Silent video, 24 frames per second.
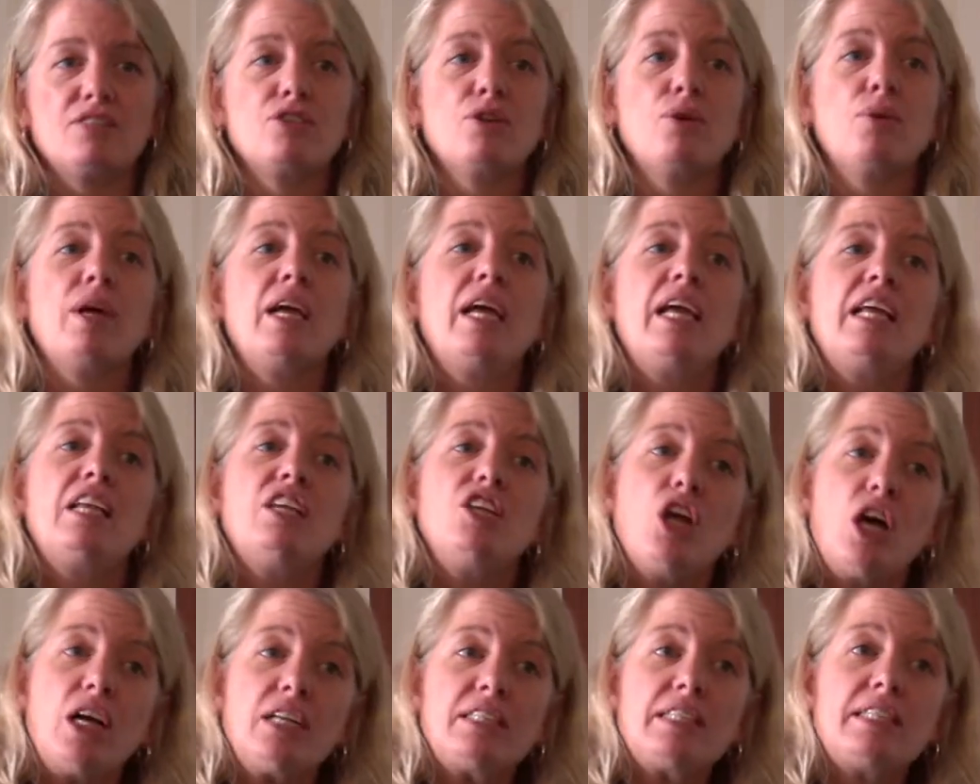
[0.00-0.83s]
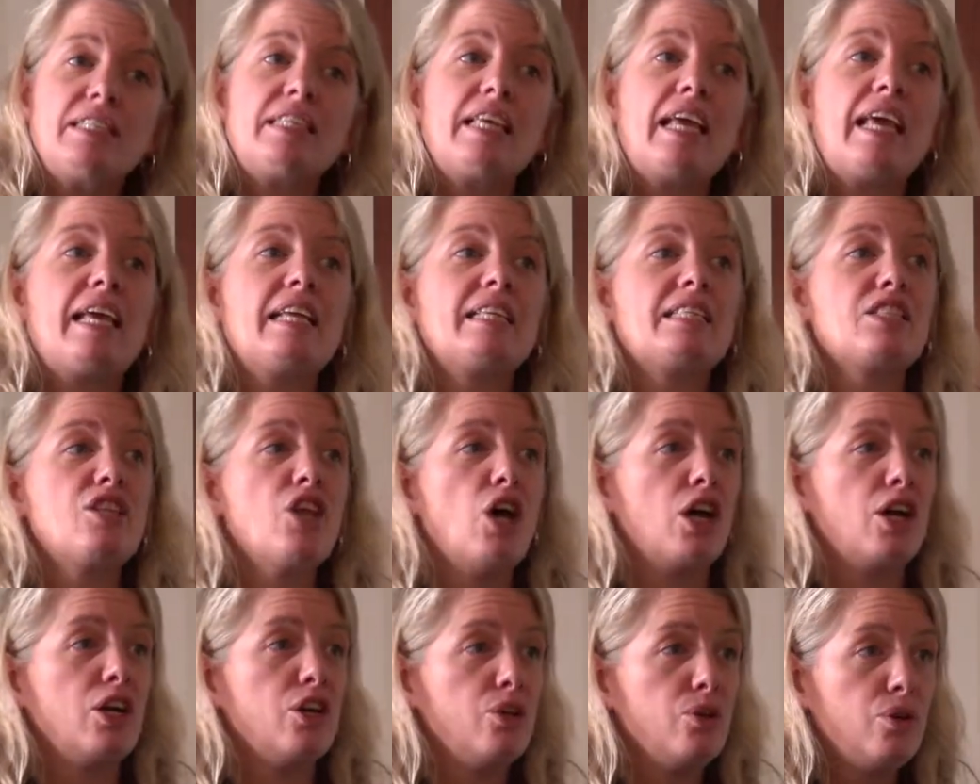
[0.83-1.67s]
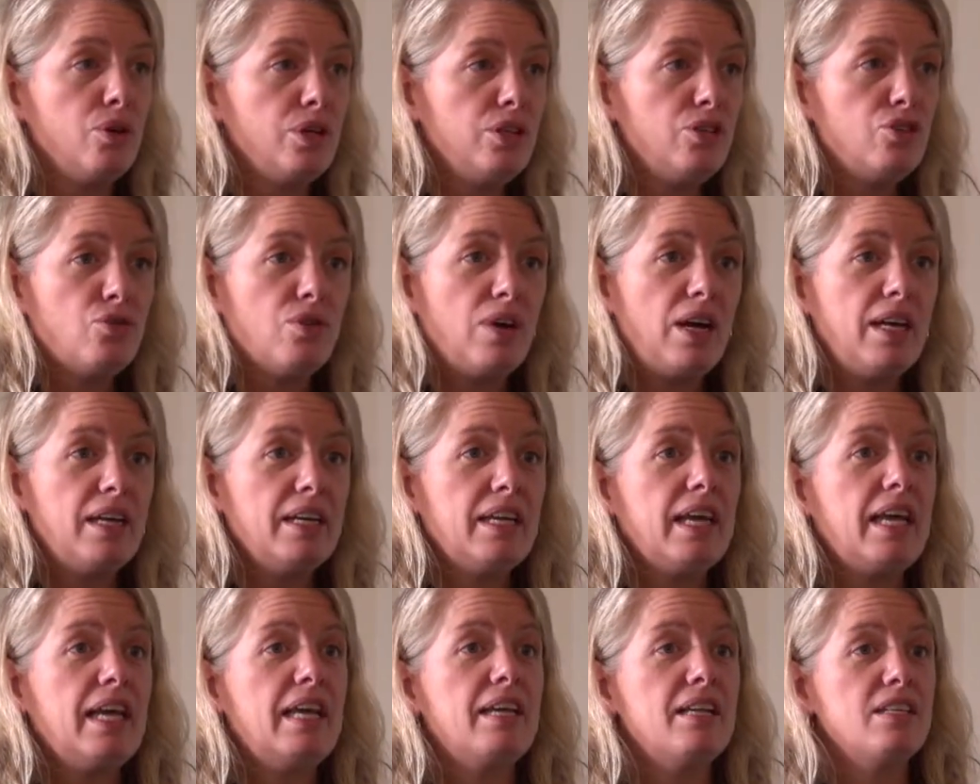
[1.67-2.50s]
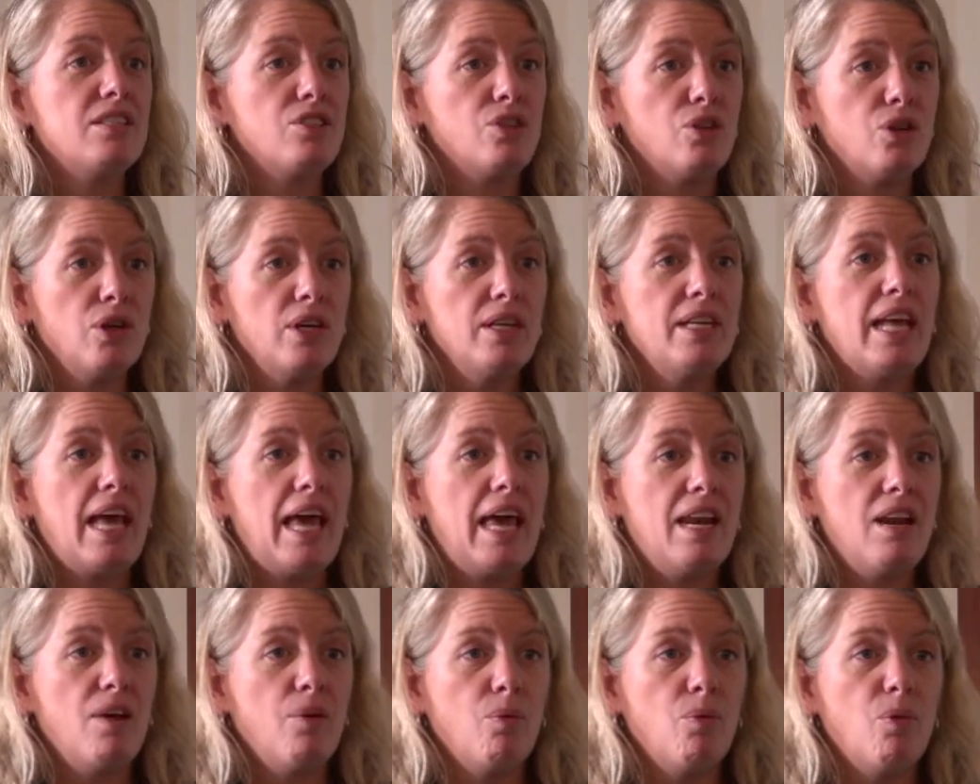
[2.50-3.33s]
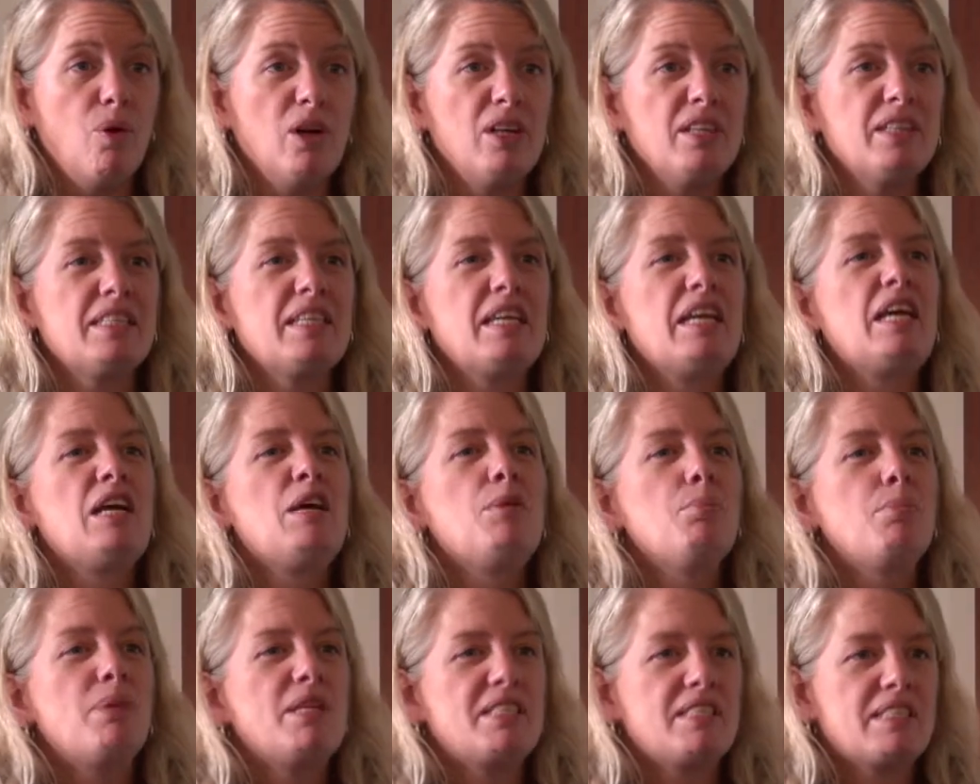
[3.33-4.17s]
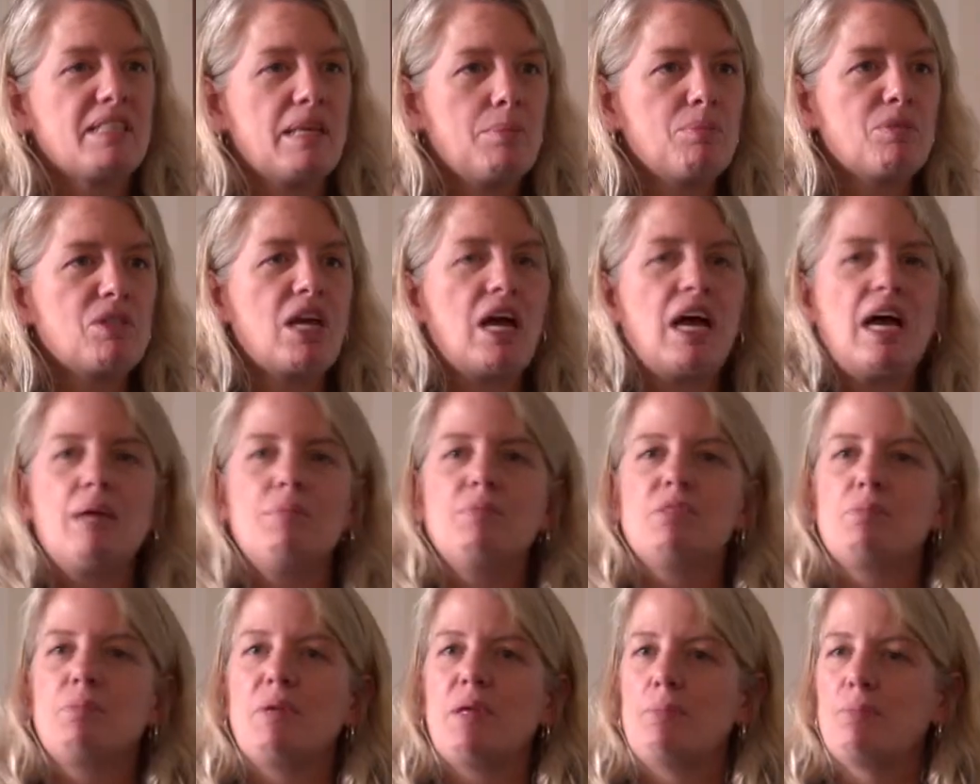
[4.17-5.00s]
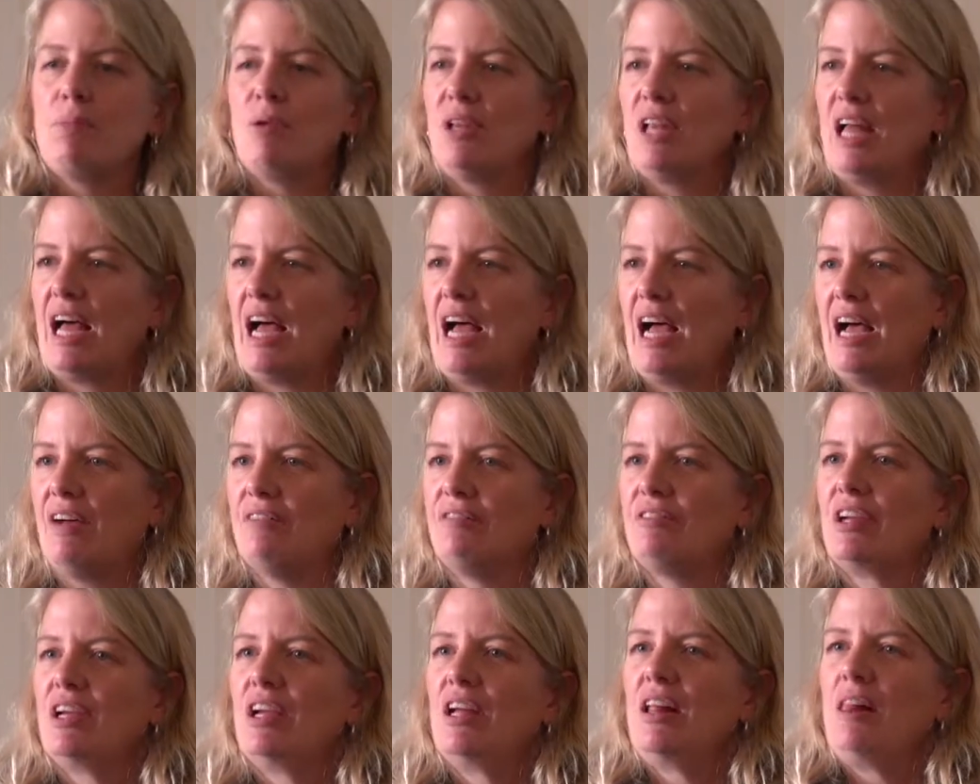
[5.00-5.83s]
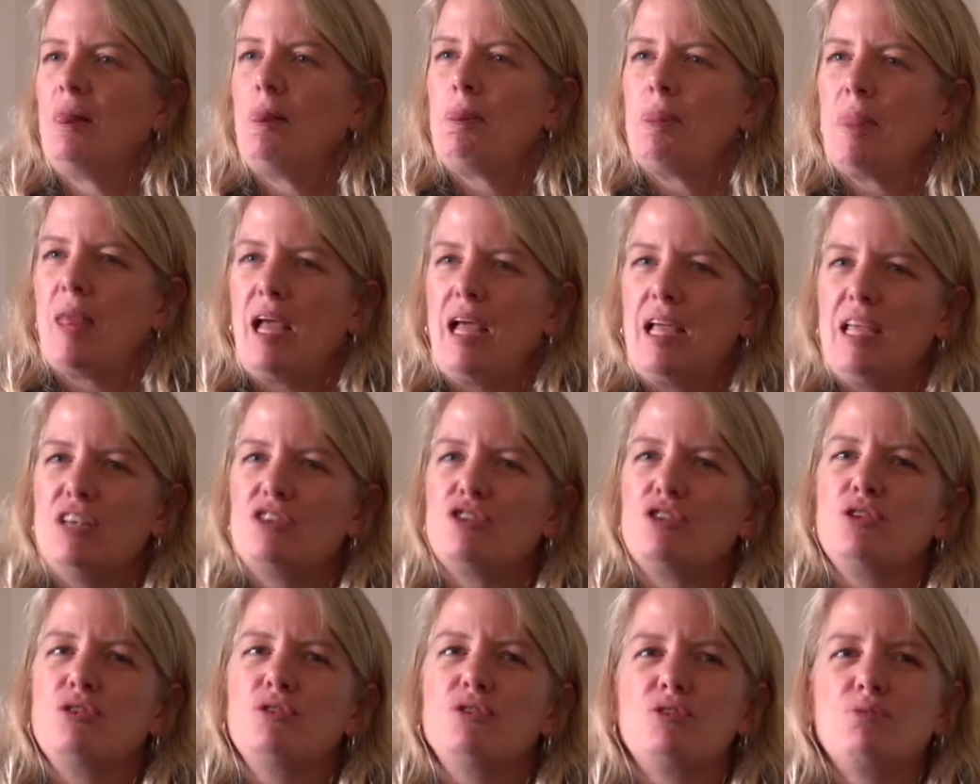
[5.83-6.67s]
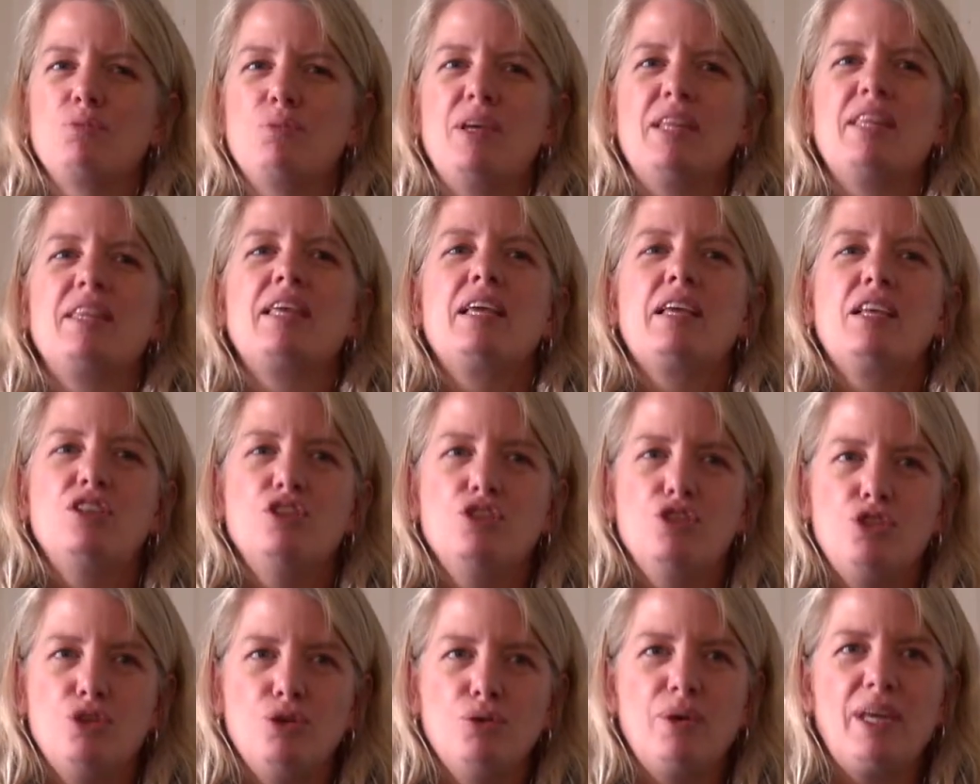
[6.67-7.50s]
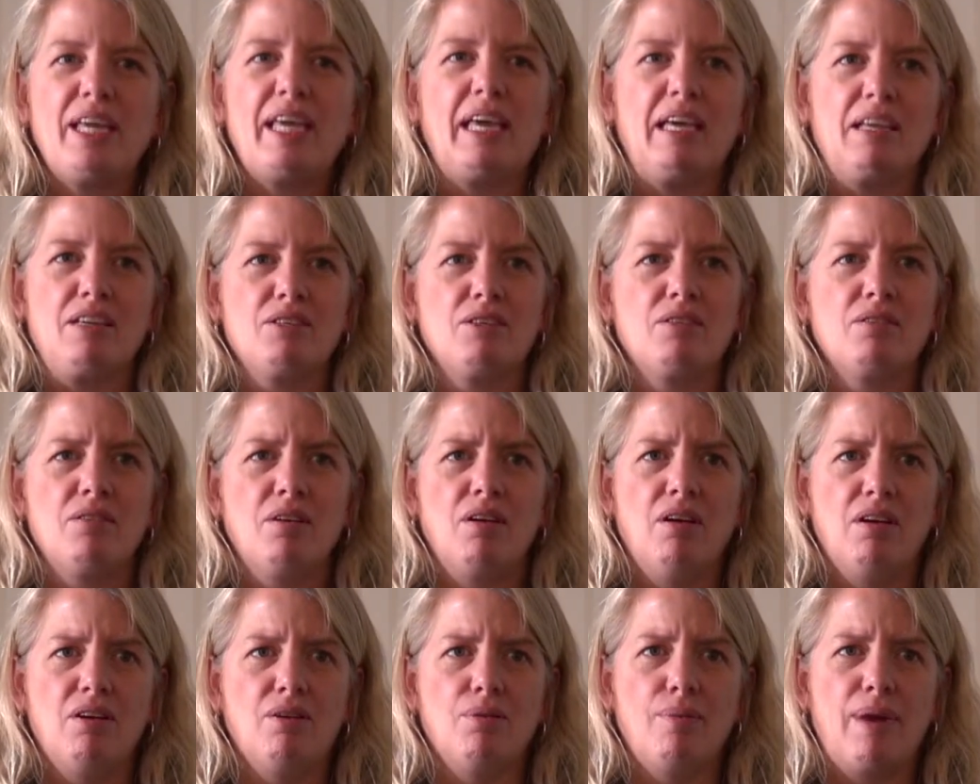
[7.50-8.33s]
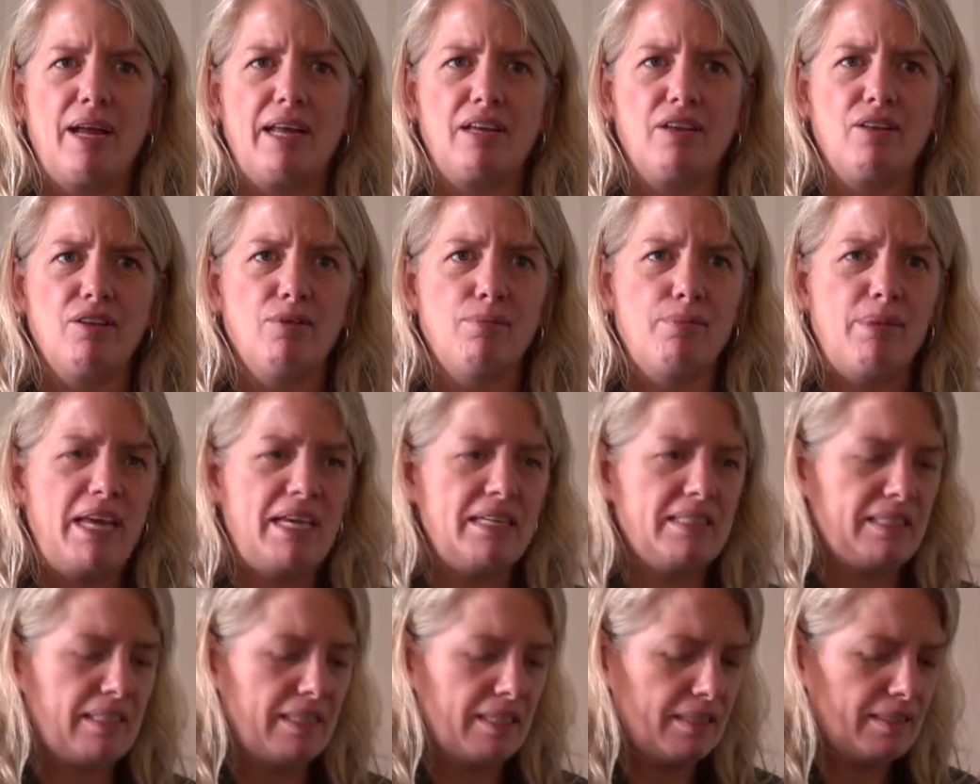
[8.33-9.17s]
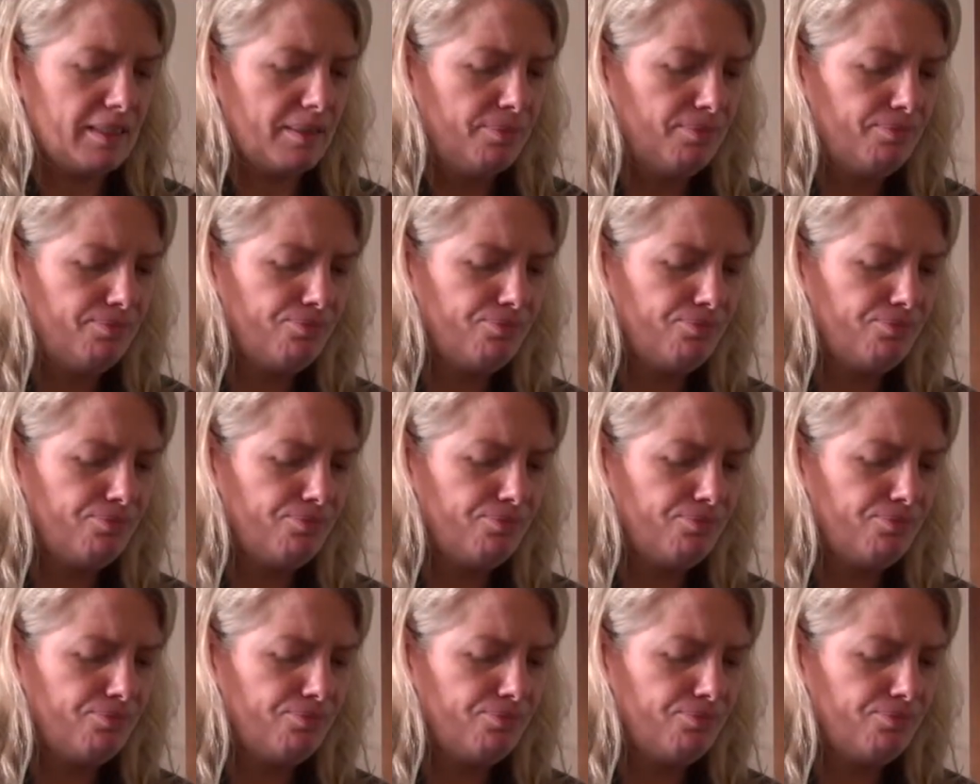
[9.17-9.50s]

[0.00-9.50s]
So not to say it's not a good drug, it is good and it works, but sometimes people have issues with doing it on a regular basis.